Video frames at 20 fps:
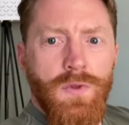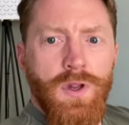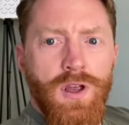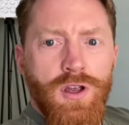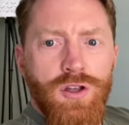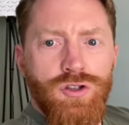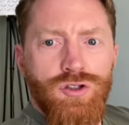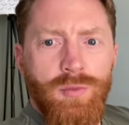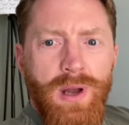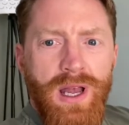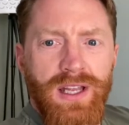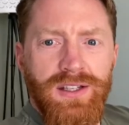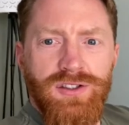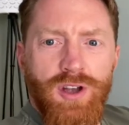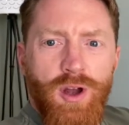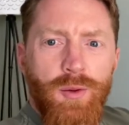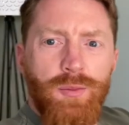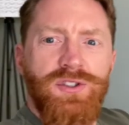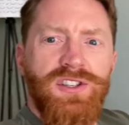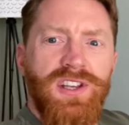So my
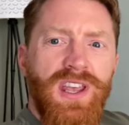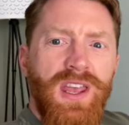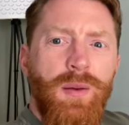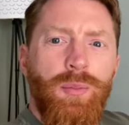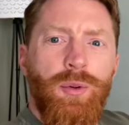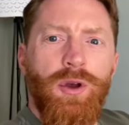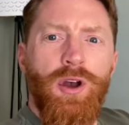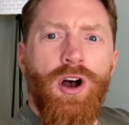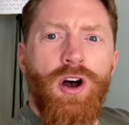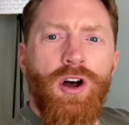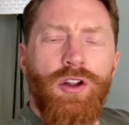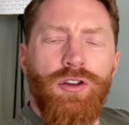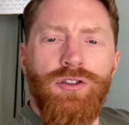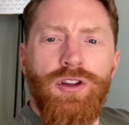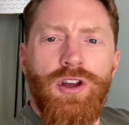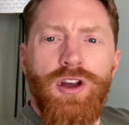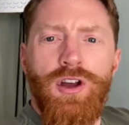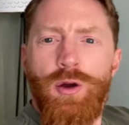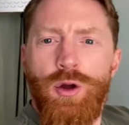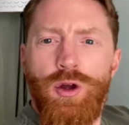top tip
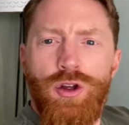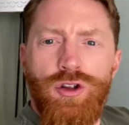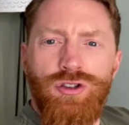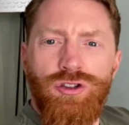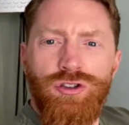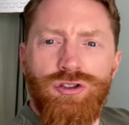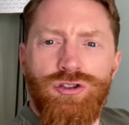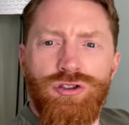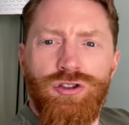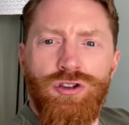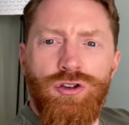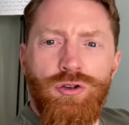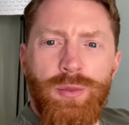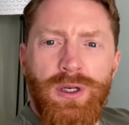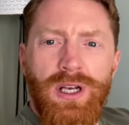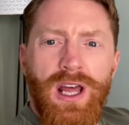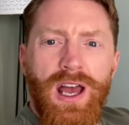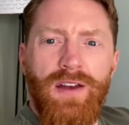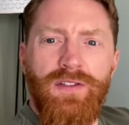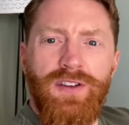on your
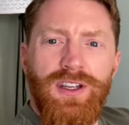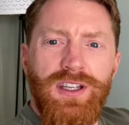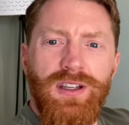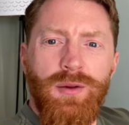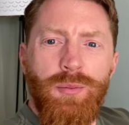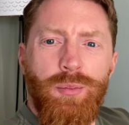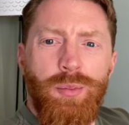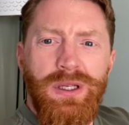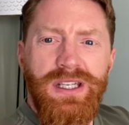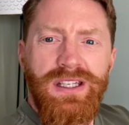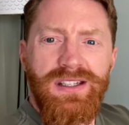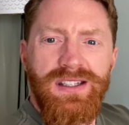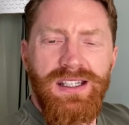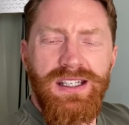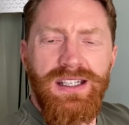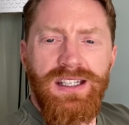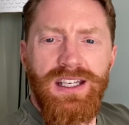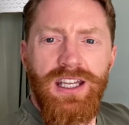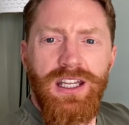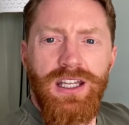scuba diving
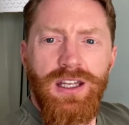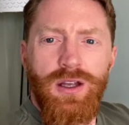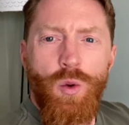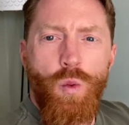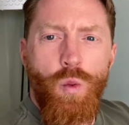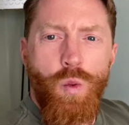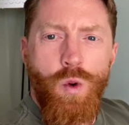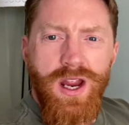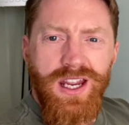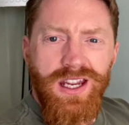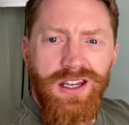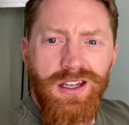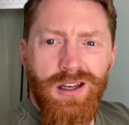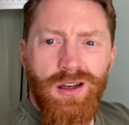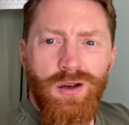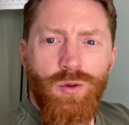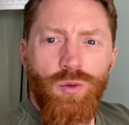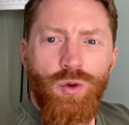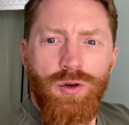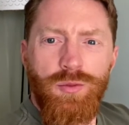BCD
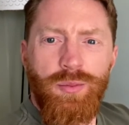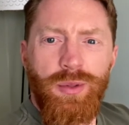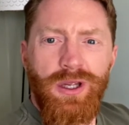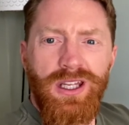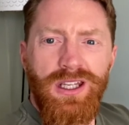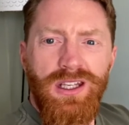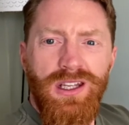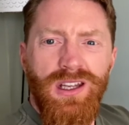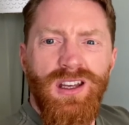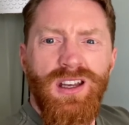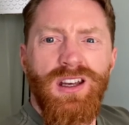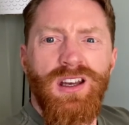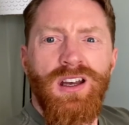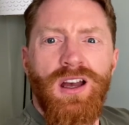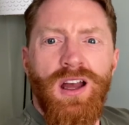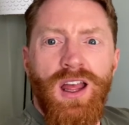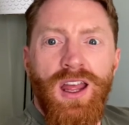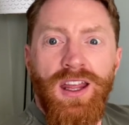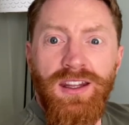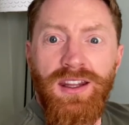wing would be
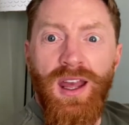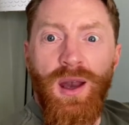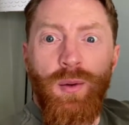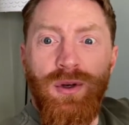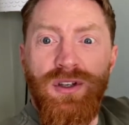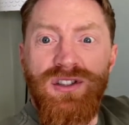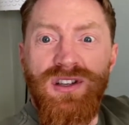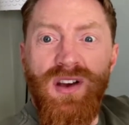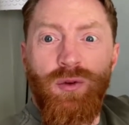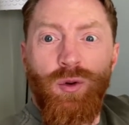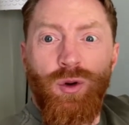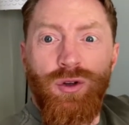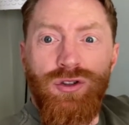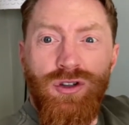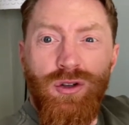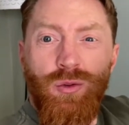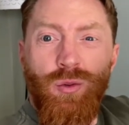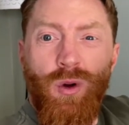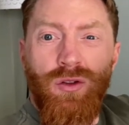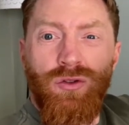get whichever one
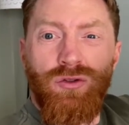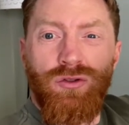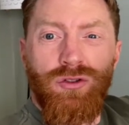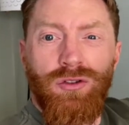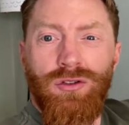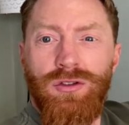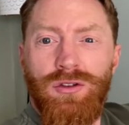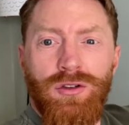you want.